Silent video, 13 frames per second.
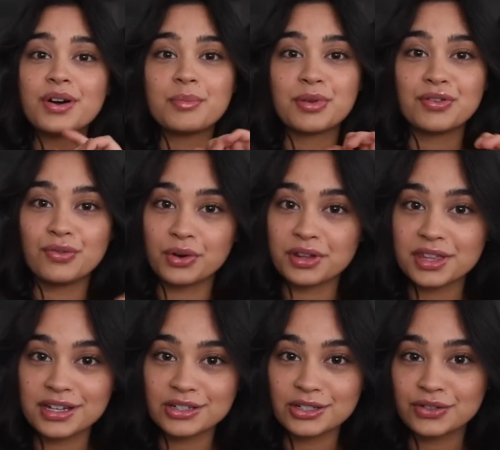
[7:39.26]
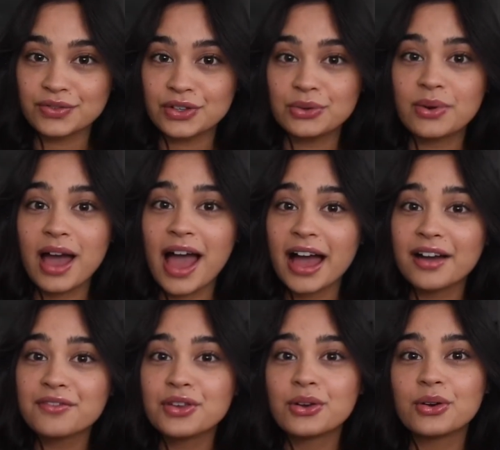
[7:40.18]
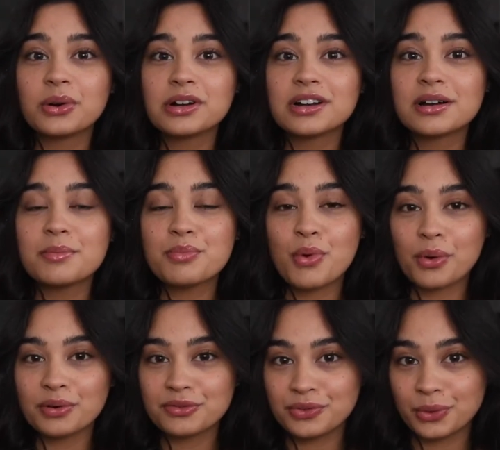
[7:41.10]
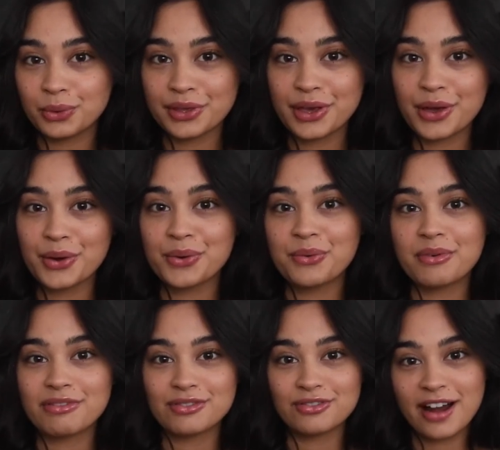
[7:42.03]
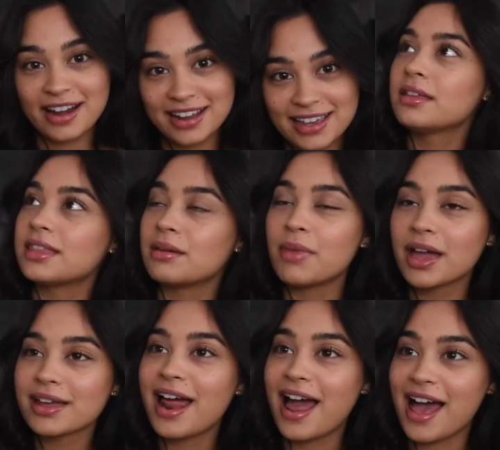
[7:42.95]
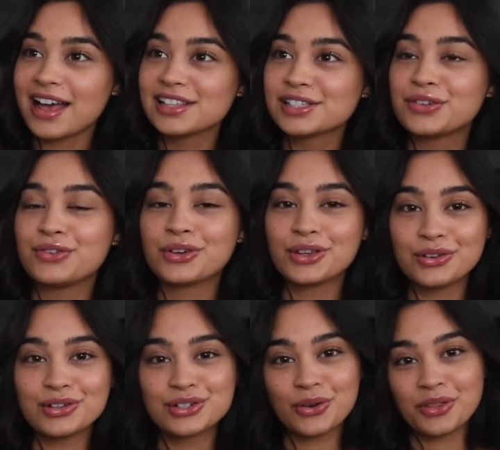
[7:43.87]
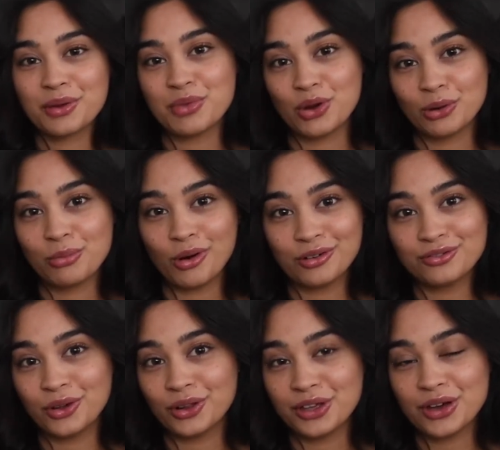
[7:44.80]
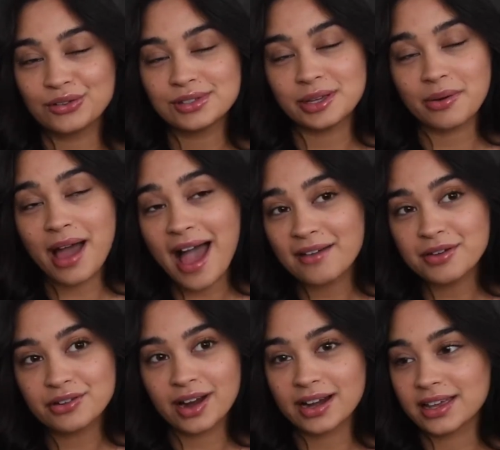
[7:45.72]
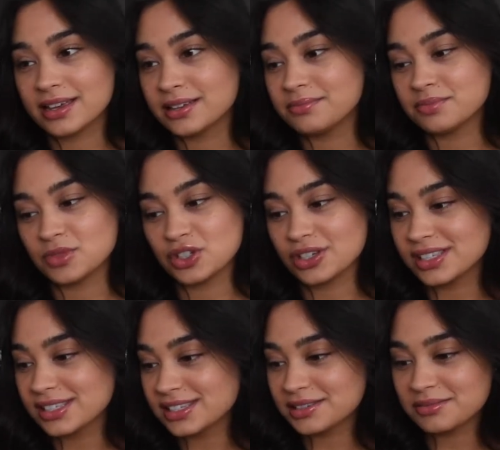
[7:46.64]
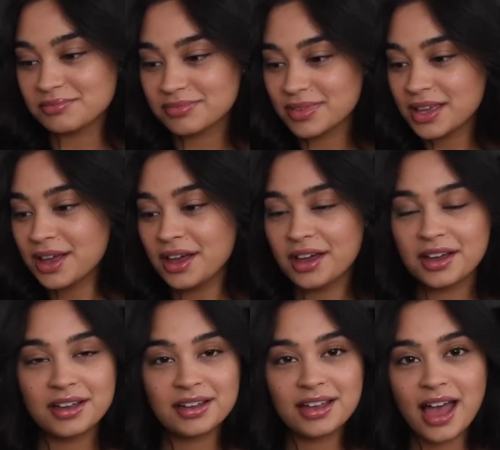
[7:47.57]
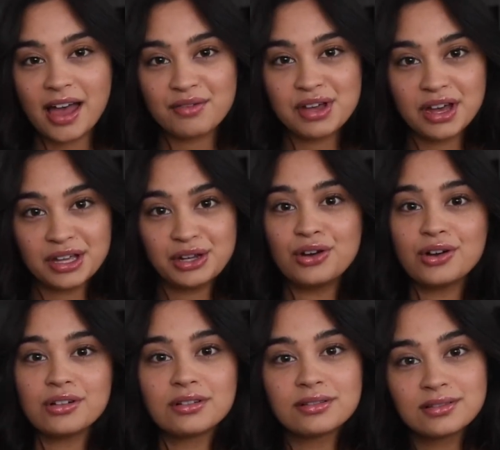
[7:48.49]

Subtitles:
before the interview, have your portfolio ready. They might ask for you to show them your portfolio, so have it ready, just have it idle,